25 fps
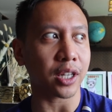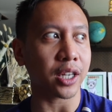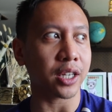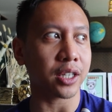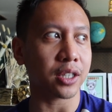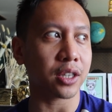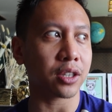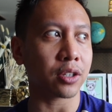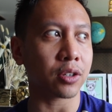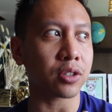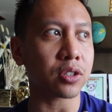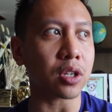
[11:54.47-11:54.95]

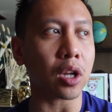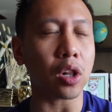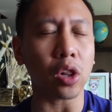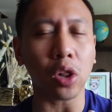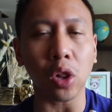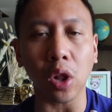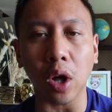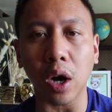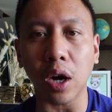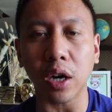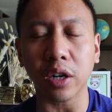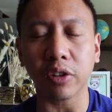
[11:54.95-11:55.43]
Like, there's a
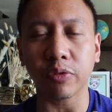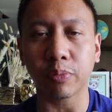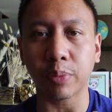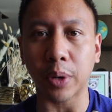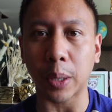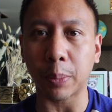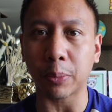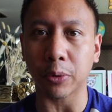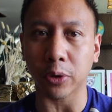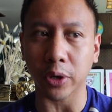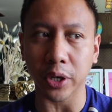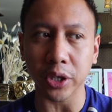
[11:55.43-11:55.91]
lot of
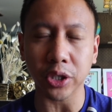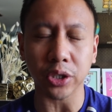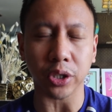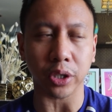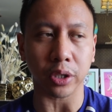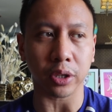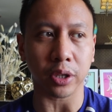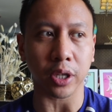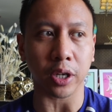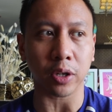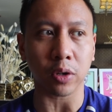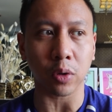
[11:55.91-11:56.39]

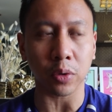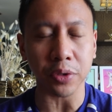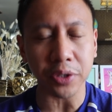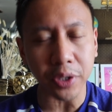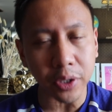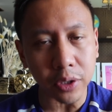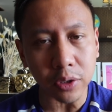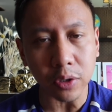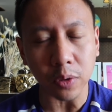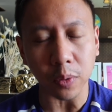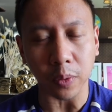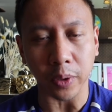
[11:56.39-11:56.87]
preparation that goes
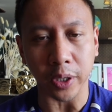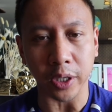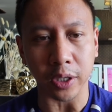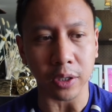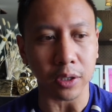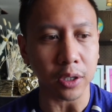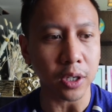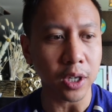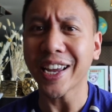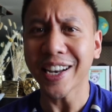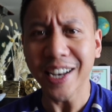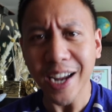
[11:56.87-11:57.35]
into it.
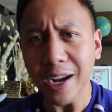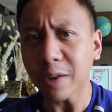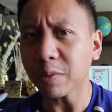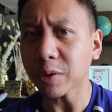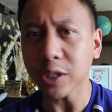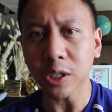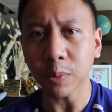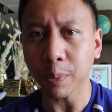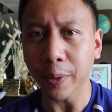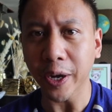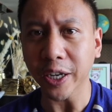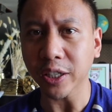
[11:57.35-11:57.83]
And I
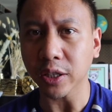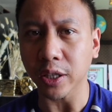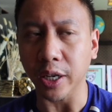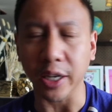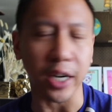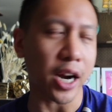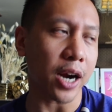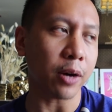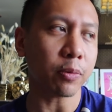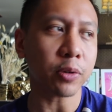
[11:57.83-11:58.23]
respect that.